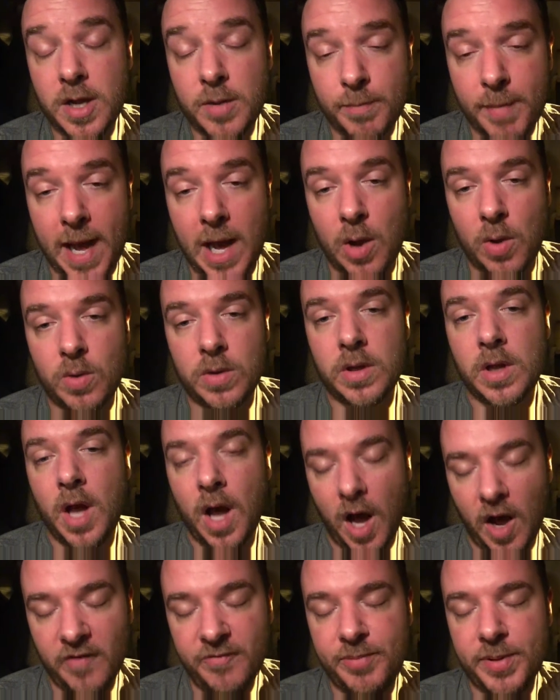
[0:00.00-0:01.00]
amount
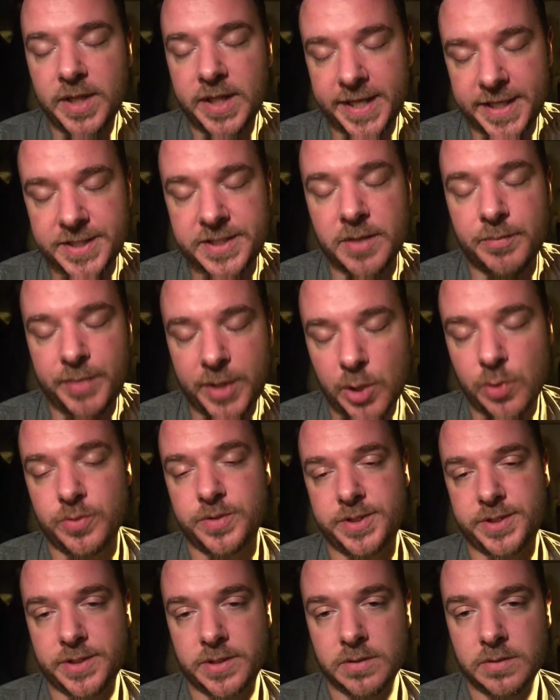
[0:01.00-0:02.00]
of police
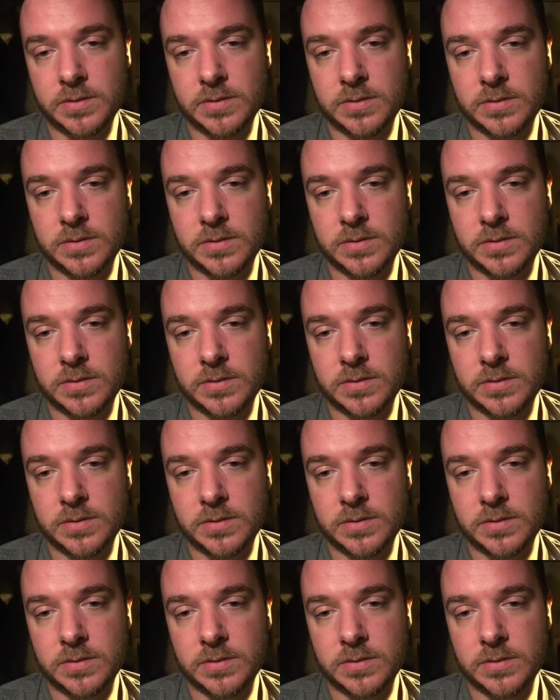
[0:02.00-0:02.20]
abuse.